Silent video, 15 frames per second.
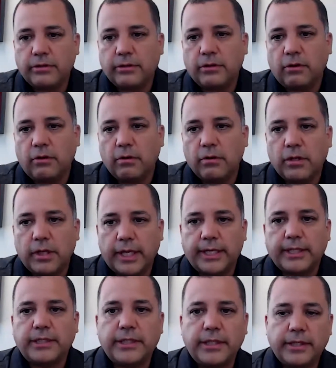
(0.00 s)
a whole
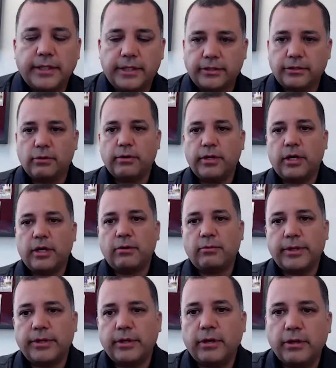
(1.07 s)
cleansing that's going on
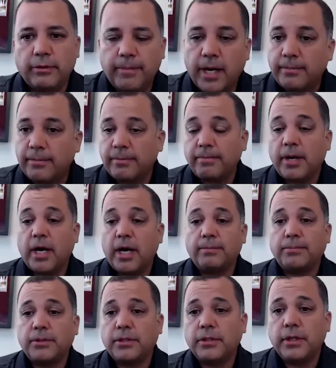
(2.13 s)
with all the mom and
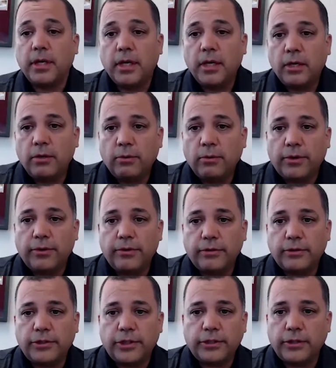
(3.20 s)
pops, where
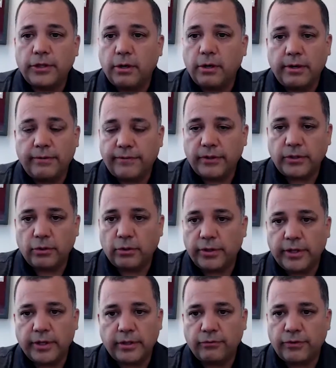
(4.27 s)
there's just no
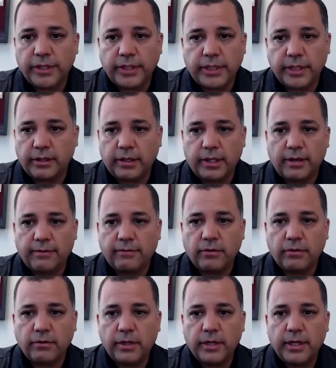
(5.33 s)
inventory on the retail
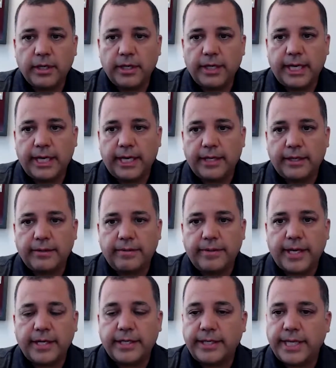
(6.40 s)
level, and
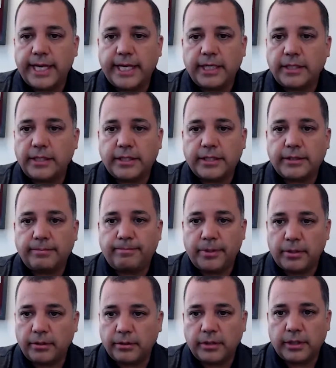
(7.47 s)
they didn't
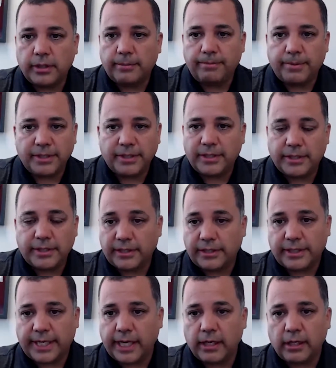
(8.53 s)
build a business
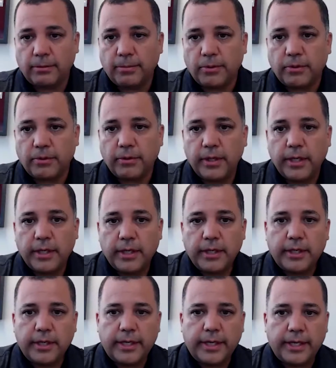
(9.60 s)
that's scalable,
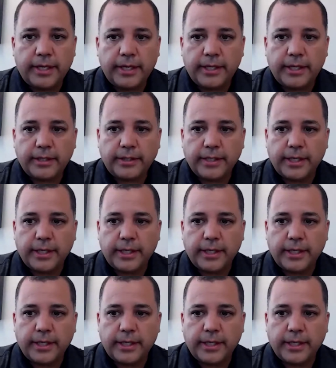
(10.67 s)
and